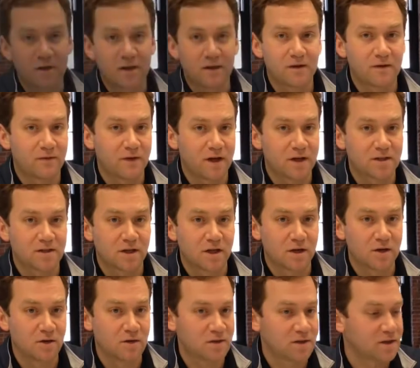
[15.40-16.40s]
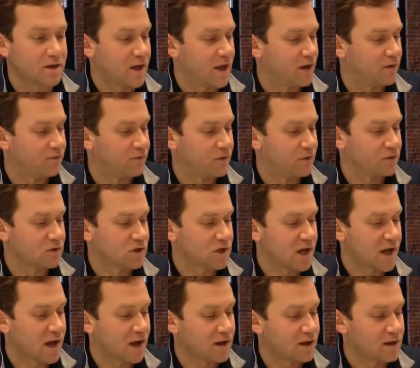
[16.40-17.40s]
the device in using the headphone
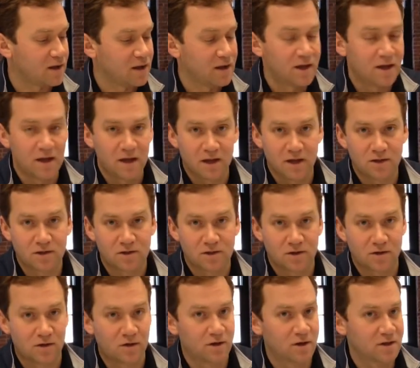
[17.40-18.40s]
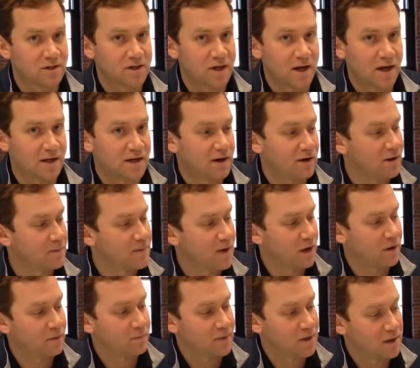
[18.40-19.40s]
jack, insert a sanitary
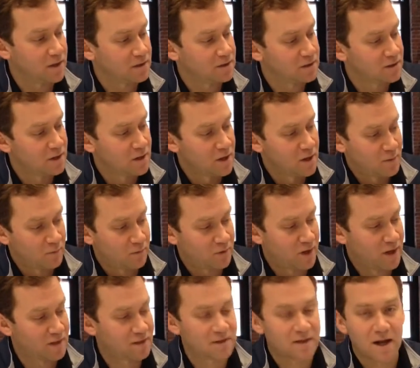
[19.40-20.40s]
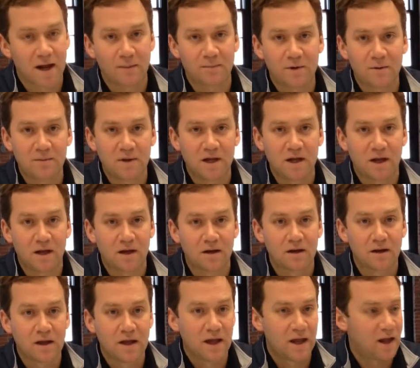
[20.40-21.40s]
mouthpiece, press tap to begin,
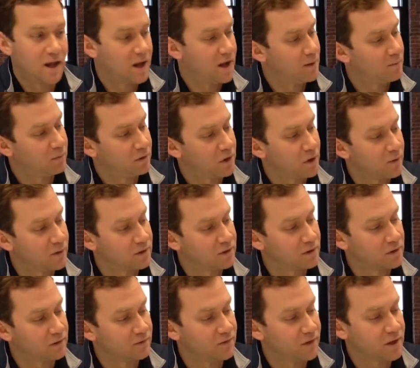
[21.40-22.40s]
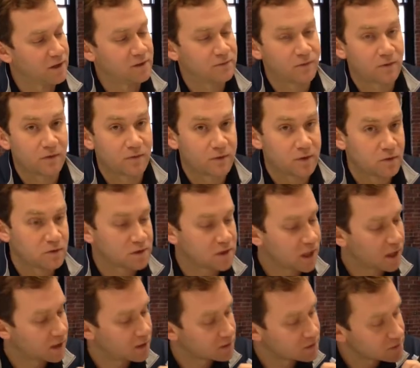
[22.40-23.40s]
and blow into the device for a few
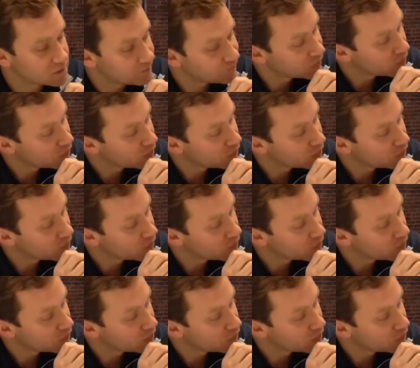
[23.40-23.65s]
seconds.